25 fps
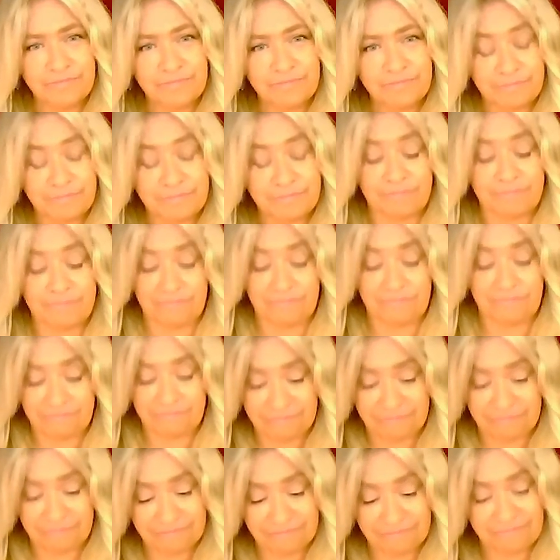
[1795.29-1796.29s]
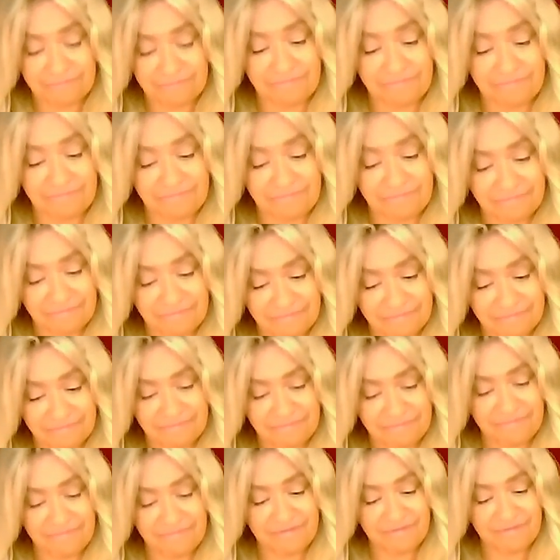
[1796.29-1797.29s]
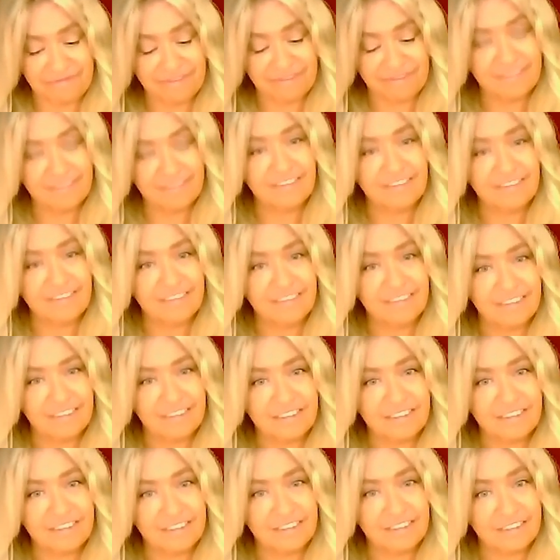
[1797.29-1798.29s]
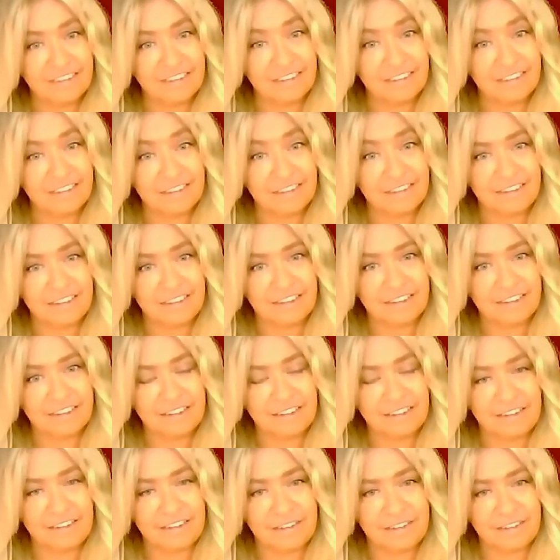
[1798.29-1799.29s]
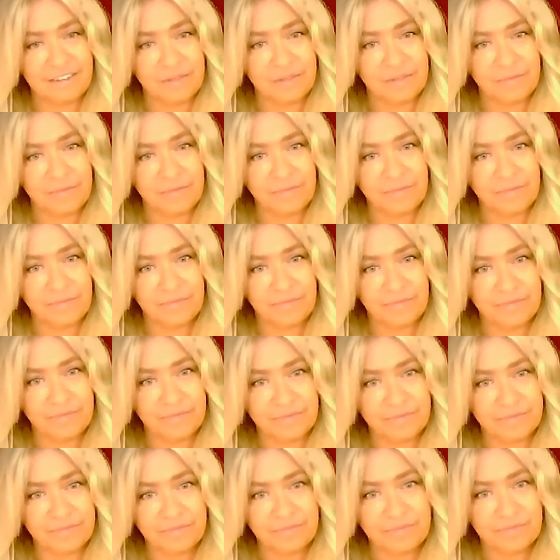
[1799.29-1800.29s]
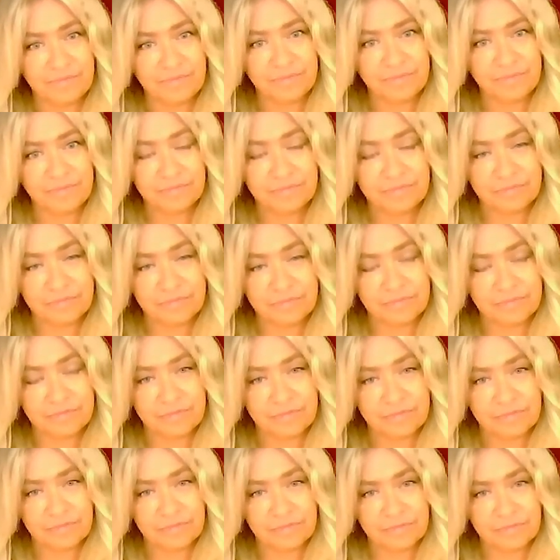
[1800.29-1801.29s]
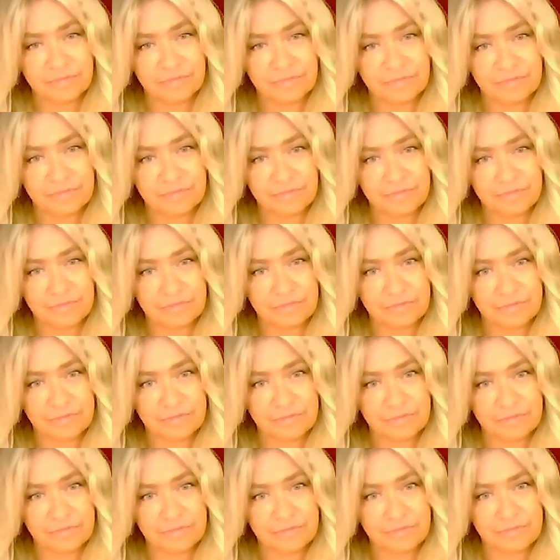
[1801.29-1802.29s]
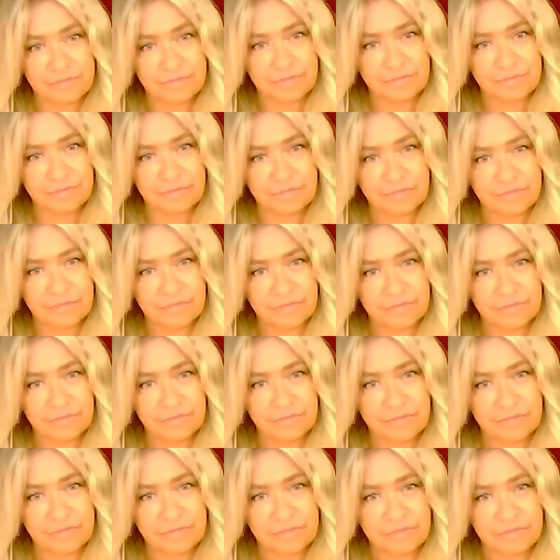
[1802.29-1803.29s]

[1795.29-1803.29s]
(silent)